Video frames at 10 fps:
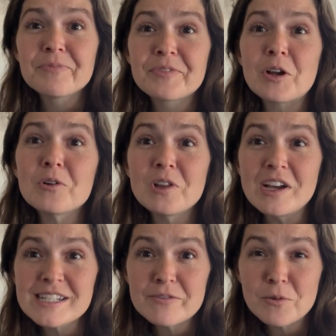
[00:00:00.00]
There are
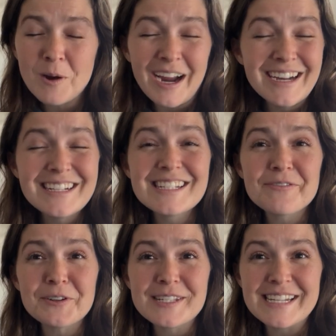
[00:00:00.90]
lots of varieties
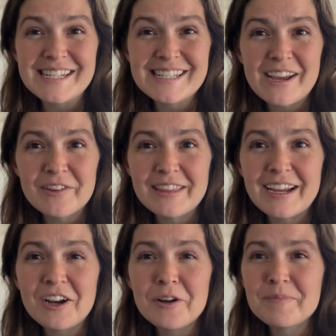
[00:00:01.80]
for seeds out
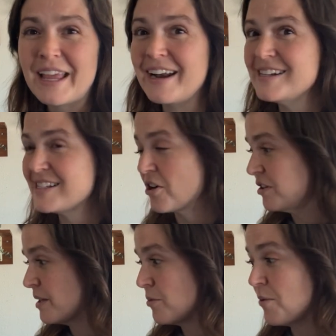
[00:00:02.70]
there, and I start
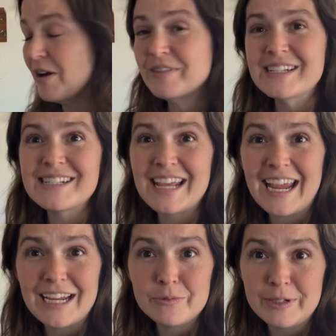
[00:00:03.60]
them around this
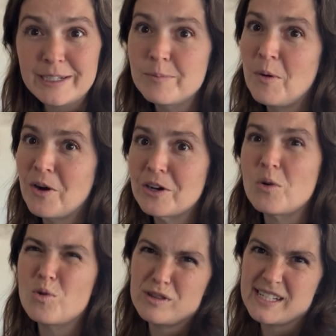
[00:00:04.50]
8-week mark
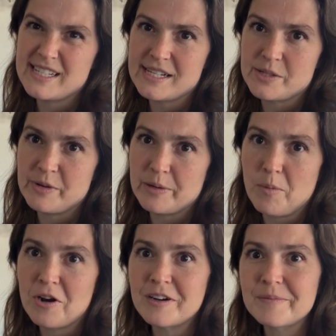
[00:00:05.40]
or the 6-week
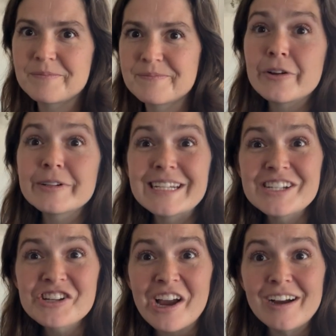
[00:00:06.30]
mark.
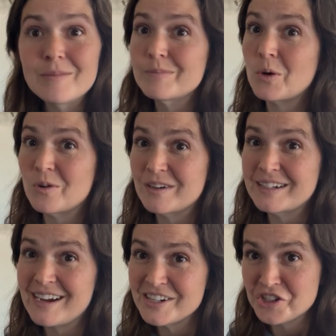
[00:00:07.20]
Godetia or
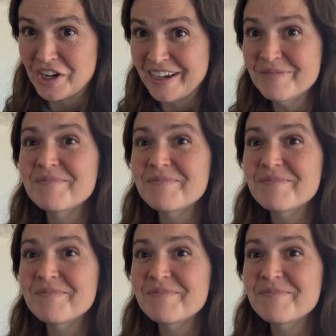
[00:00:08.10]
Godetia.